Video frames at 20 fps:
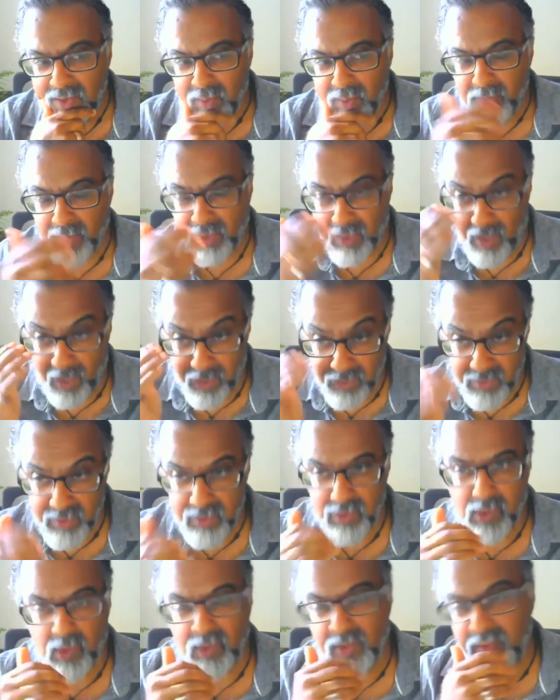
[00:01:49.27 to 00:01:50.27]
But
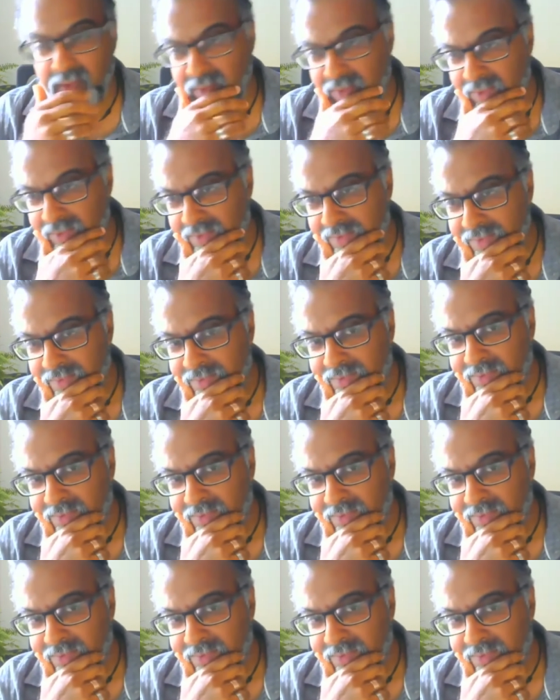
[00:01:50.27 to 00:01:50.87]
ideologically,